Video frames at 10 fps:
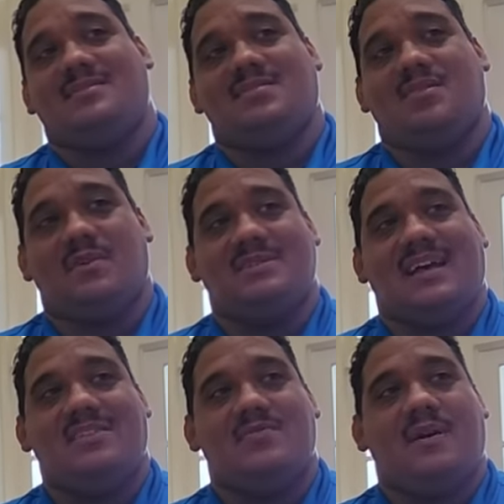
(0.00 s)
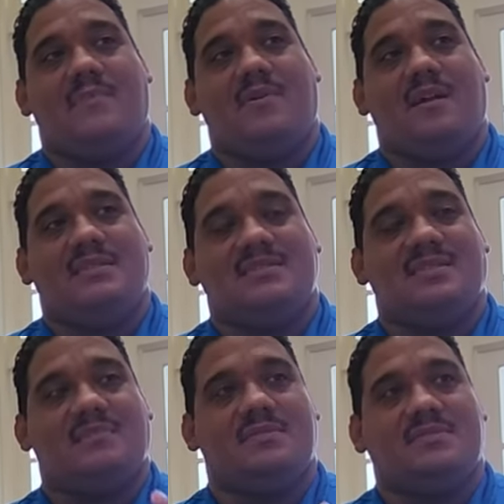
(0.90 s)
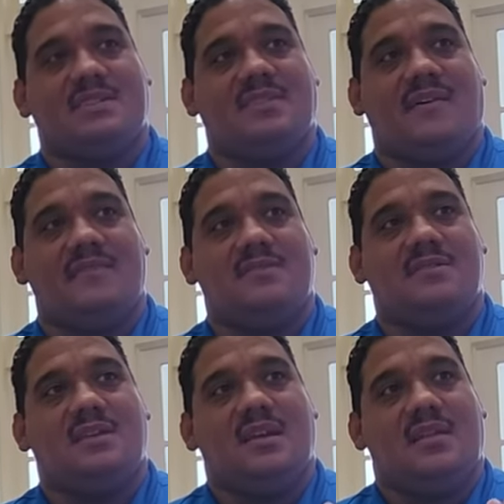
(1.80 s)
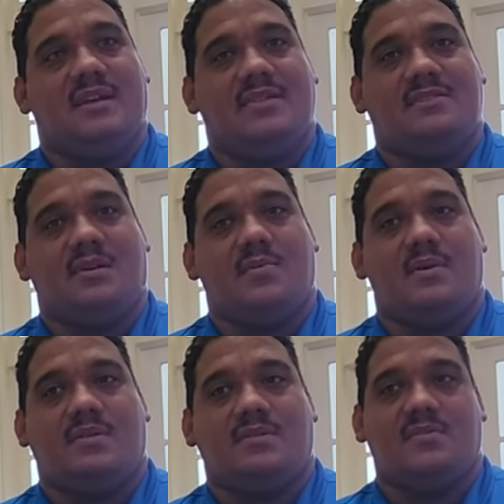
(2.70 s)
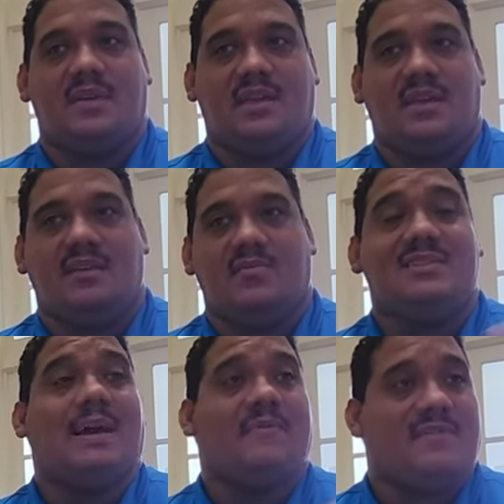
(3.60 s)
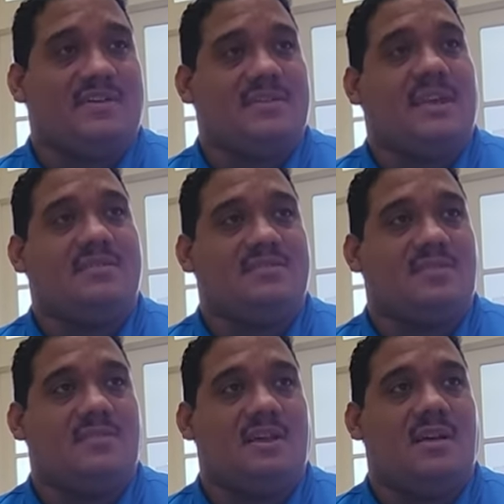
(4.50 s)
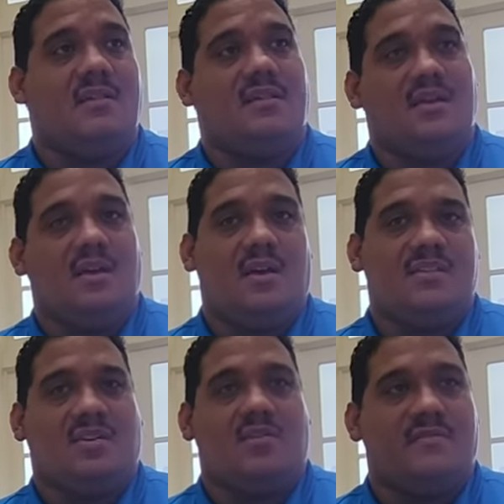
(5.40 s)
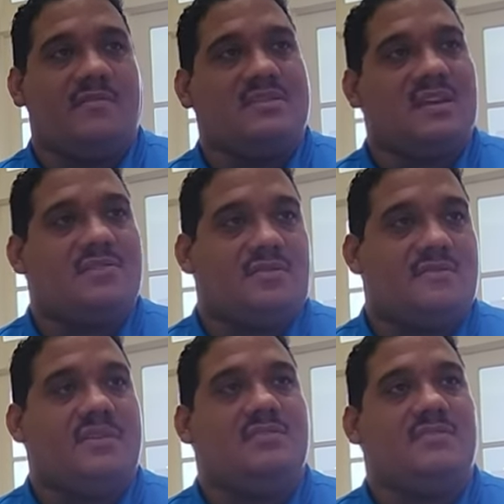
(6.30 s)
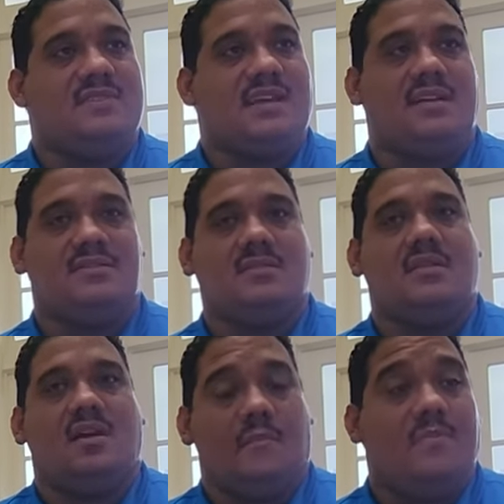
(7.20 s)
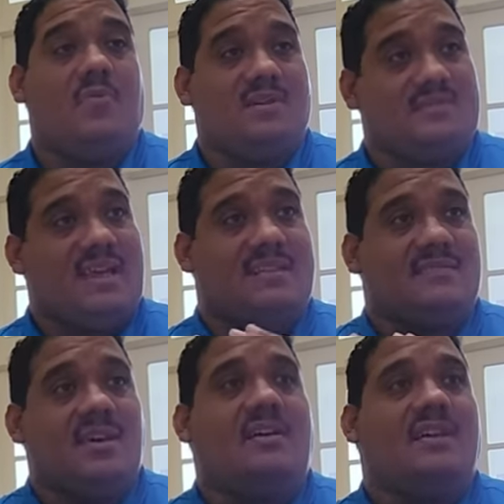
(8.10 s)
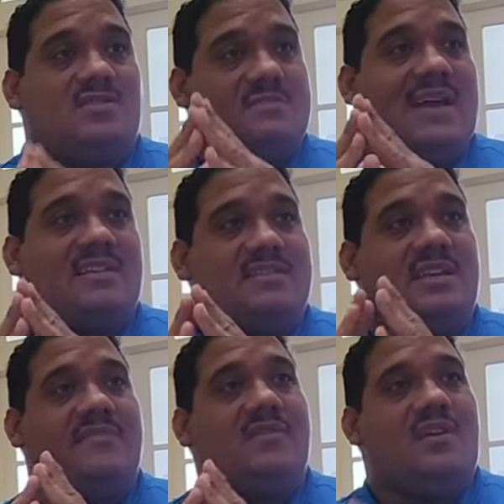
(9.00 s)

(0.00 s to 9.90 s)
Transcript: So once I do my part, I send up to the chief's office and determine whether it's going to be what type of investigation is going to be done, internal investigation or divisional investigation. But once that's done, it goes back to chief.